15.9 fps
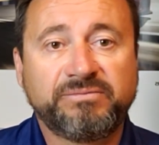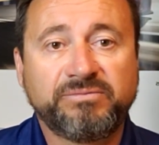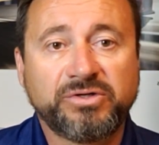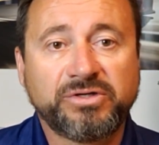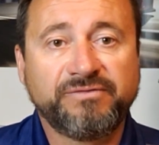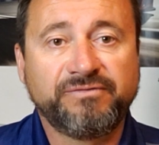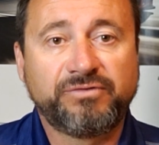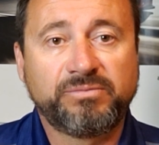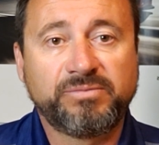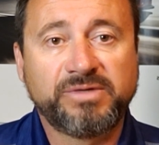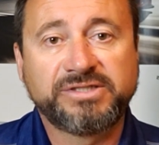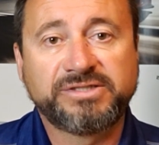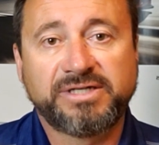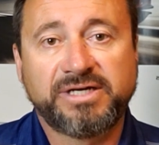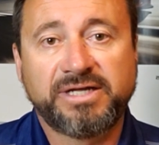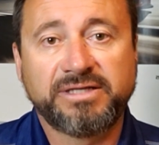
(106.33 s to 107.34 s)
I'm looking for my
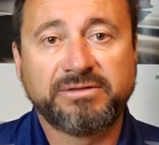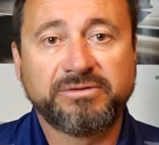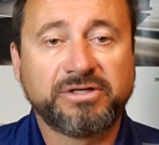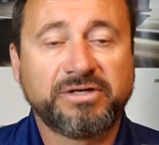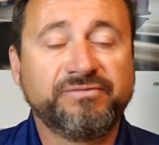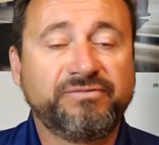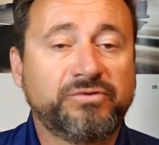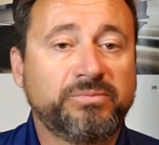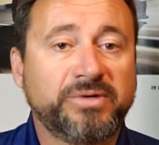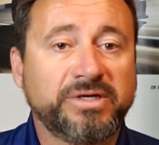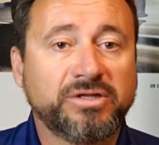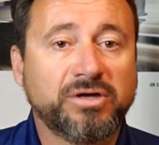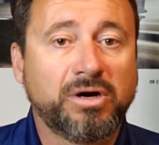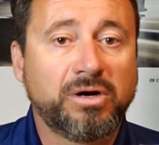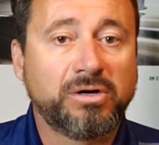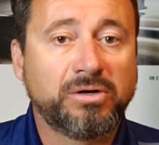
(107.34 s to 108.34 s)
son, I'm looking for my
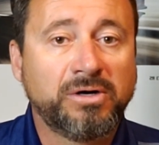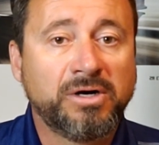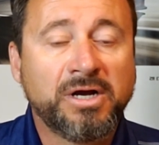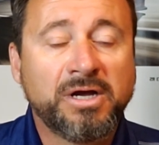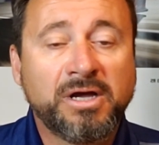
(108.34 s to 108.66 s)
daughter.